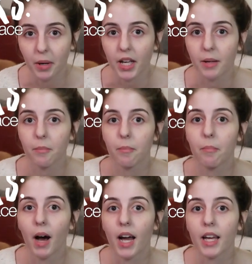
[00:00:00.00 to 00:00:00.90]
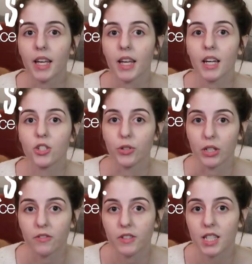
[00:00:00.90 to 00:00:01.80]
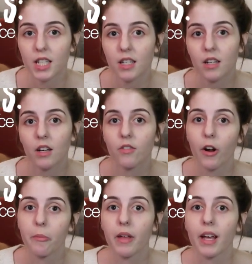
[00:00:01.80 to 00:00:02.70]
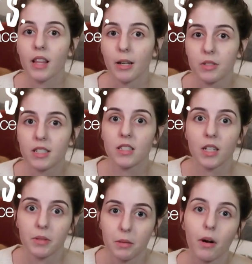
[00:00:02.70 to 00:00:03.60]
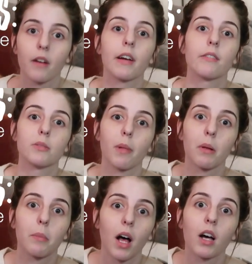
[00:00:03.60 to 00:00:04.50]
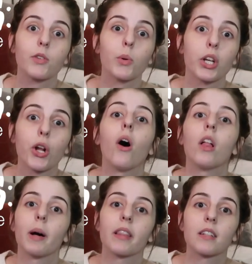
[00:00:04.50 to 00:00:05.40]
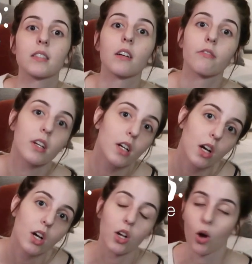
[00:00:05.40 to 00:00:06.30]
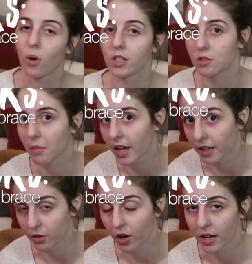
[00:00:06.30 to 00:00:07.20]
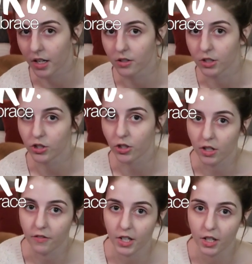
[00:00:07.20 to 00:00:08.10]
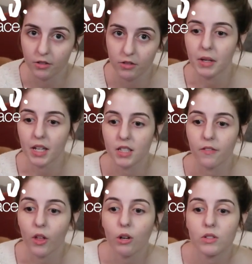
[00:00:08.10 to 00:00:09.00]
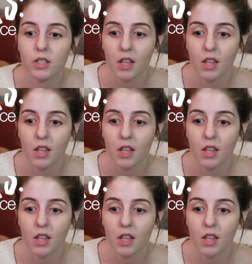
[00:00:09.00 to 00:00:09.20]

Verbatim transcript: but my adrenal fatigue from my Lyme disease, Epstein-Barr virus, blah, blah, blah. If you want to know all about that stuff, Go watch my chronic illness journey videos. Because of those